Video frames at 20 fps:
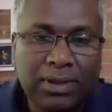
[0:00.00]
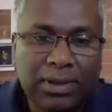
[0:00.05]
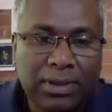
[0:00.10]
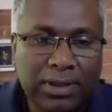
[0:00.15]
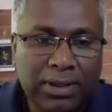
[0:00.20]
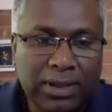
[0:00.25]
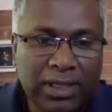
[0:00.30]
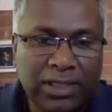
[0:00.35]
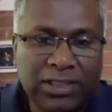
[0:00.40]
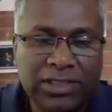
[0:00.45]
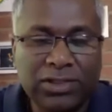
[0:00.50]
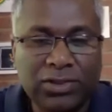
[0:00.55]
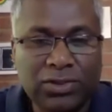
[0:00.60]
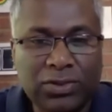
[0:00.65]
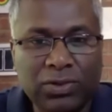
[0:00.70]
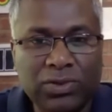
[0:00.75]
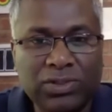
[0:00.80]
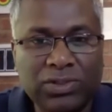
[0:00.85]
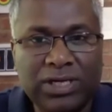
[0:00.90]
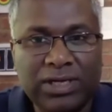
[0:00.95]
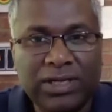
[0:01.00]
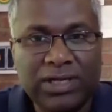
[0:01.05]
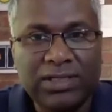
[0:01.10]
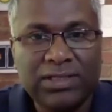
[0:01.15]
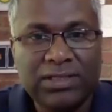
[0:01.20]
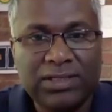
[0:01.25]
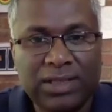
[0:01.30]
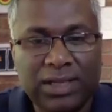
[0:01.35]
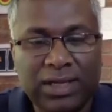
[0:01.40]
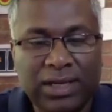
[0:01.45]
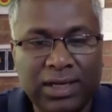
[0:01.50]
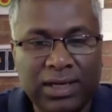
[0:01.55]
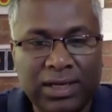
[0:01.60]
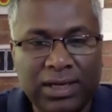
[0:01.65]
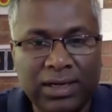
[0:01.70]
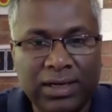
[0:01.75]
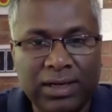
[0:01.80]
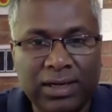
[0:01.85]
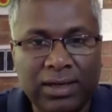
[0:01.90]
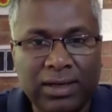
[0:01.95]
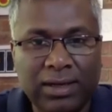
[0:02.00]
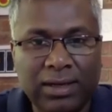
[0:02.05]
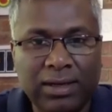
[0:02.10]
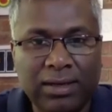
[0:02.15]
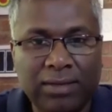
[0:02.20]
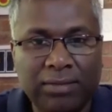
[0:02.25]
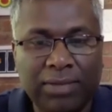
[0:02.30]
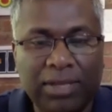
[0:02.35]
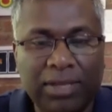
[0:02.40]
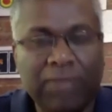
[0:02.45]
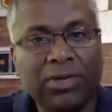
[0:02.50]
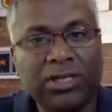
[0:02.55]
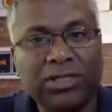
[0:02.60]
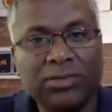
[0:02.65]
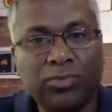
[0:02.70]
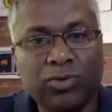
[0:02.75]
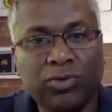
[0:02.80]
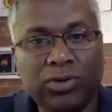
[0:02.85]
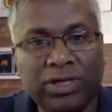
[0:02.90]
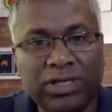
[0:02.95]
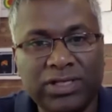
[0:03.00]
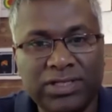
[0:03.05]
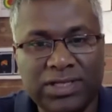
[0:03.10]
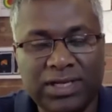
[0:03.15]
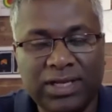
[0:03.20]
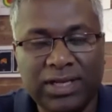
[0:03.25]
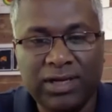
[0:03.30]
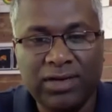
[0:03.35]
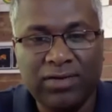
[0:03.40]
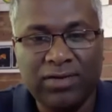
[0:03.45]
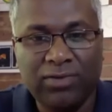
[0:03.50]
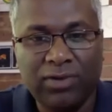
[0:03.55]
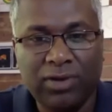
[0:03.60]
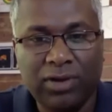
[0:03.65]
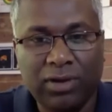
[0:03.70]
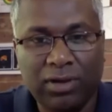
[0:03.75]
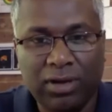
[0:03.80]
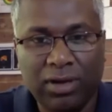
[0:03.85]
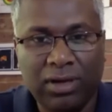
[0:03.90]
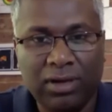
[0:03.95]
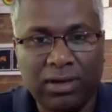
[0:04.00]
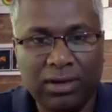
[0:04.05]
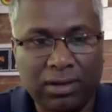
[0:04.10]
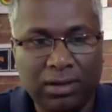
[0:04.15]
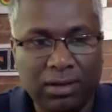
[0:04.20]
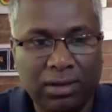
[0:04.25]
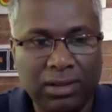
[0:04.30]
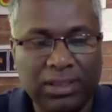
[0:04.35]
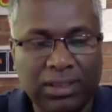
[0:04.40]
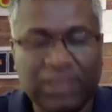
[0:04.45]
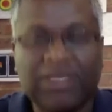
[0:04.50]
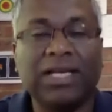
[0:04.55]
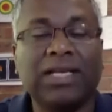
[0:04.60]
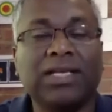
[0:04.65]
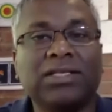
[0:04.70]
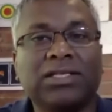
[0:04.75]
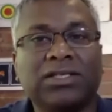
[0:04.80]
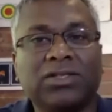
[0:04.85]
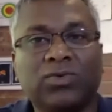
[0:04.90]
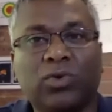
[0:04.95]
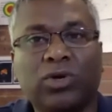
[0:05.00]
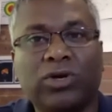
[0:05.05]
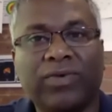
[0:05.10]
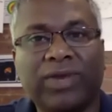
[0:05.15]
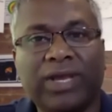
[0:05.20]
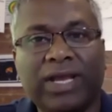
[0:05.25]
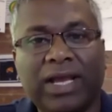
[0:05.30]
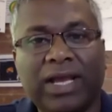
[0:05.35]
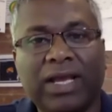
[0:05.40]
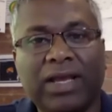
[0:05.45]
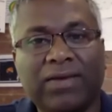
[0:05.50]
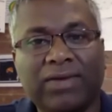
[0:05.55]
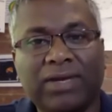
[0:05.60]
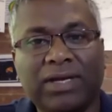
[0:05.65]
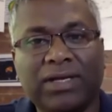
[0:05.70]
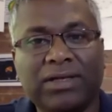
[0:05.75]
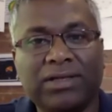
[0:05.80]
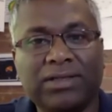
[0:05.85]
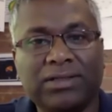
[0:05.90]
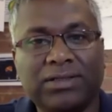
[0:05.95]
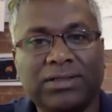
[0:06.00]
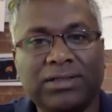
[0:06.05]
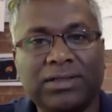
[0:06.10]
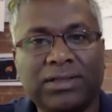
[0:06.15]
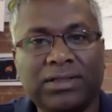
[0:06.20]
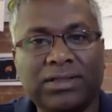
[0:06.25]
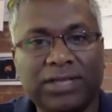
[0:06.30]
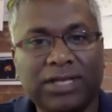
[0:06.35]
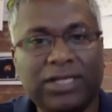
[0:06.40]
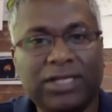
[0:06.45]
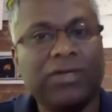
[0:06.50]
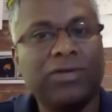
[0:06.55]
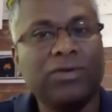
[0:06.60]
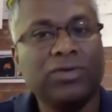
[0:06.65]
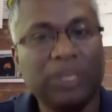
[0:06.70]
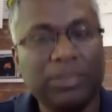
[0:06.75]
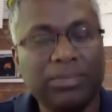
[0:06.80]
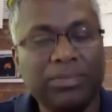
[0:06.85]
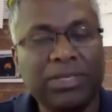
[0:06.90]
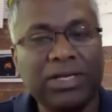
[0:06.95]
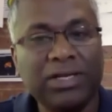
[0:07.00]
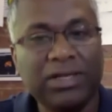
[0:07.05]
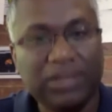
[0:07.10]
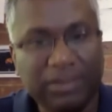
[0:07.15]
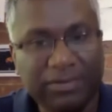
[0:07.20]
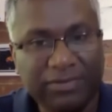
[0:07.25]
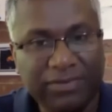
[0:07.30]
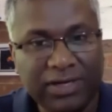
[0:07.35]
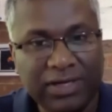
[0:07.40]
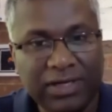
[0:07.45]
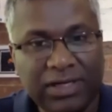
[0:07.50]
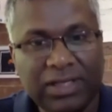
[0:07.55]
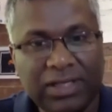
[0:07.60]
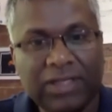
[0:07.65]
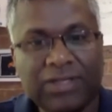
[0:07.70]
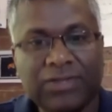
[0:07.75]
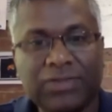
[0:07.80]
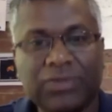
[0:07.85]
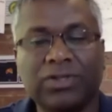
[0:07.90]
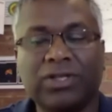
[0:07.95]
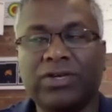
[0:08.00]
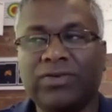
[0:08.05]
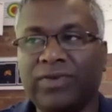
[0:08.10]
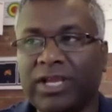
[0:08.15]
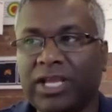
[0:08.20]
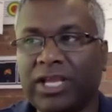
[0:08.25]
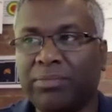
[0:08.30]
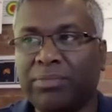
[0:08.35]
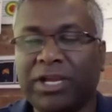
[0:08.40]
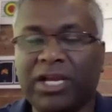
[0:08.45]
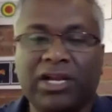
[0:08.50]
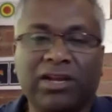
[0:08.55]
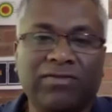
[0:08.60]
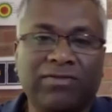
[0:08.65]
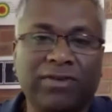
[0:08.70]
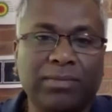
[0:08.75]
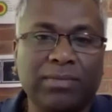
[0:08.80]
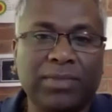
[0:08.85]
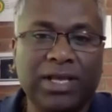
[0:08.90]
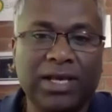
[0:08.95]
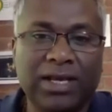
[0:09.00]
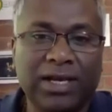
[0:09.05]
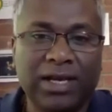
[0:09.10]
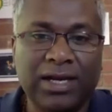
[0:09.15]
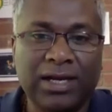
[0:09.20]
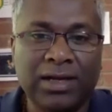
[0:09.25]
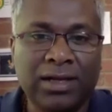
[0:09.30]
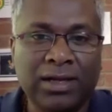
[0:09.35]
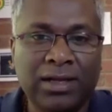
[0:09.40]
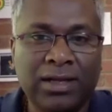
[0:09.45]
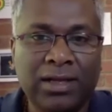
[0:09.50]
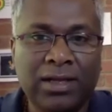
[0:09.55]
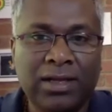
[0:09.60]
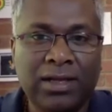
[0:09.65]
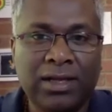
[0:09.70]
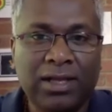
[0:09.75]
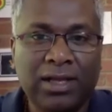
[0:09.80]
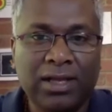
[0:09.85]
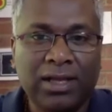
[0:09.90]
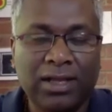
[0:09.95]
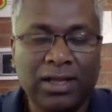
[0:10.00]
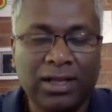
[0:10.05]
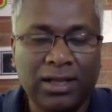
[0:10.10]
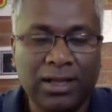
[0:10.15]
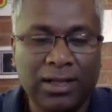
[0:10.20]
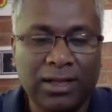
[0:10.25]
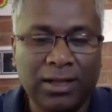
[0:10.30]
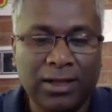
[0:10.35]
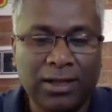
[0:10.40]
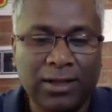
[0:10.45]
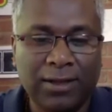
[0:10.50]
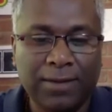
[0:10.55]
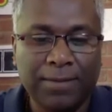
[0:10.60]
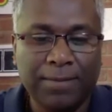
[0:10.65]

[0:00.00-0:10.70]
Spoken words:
nature throws at us, and make much more resilient for all the challenges what we have, and try to do something different so that we can pick it up from there, and uh,